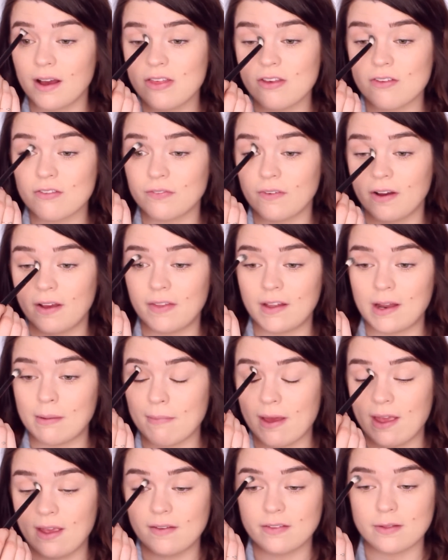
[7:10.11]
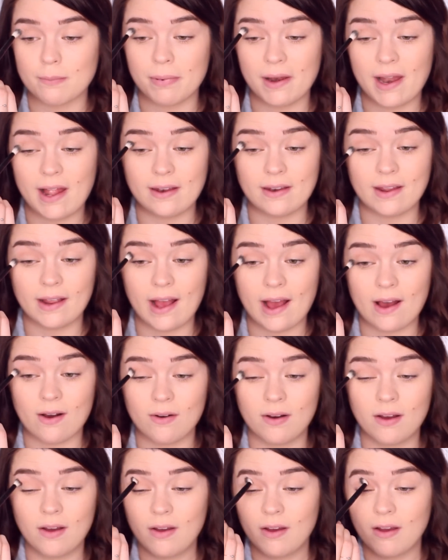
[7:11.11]
I just find that it makes the blending
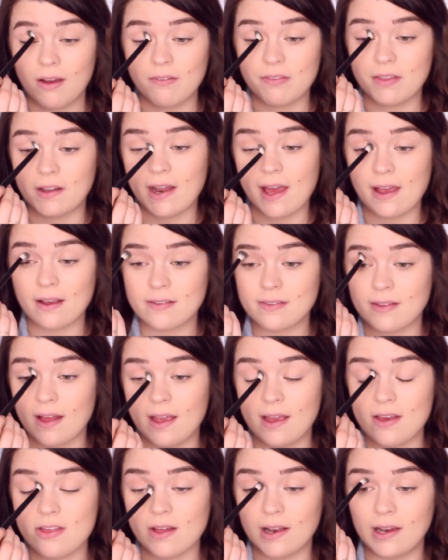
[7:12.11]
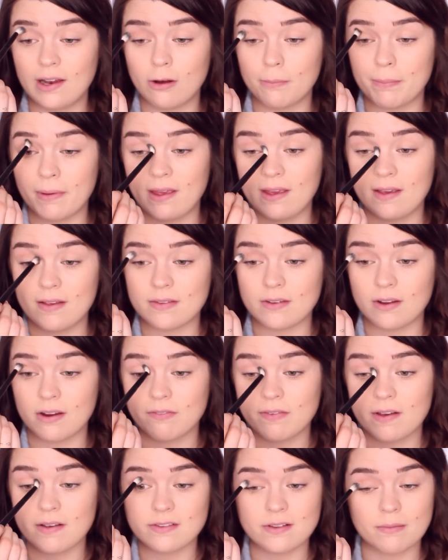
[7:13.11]
out of the next stage a little bit easier
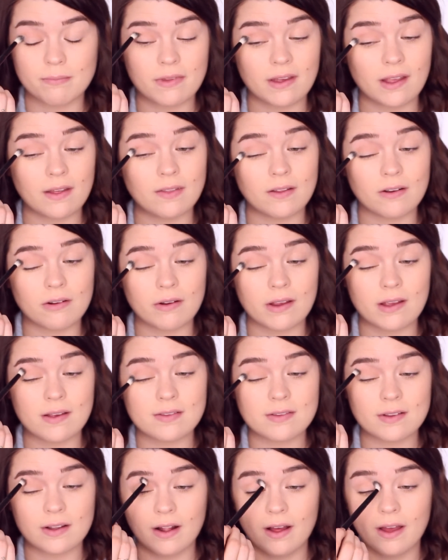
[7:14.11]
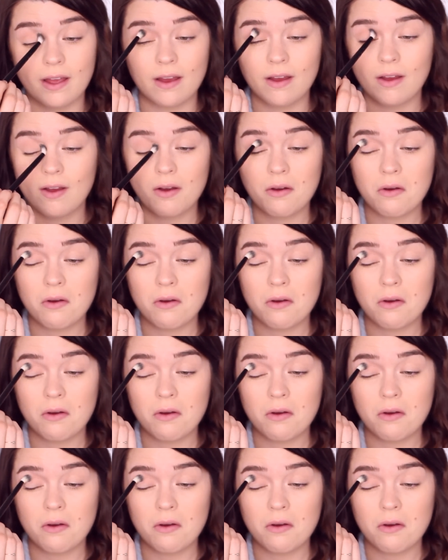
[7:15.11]
if there's something in the crease to like